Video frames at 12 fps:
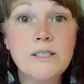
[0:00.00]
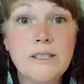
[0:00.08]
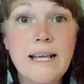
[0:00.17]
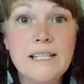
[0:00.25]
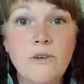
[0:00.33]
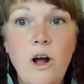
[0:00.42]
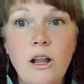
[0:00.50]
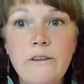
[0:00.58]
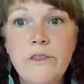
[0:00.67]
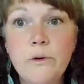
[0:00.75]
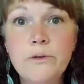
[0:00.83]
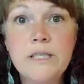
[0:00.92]
muscle test for
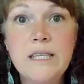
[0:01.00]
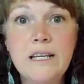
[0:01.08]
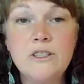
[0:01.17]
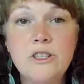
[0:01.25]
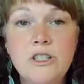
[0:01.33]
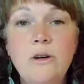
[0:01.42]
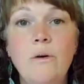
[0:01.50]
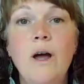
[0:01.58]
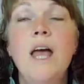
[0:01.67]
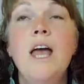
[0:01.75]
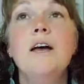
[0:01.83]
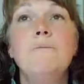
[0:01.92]
all of those things
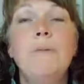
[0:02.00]
too.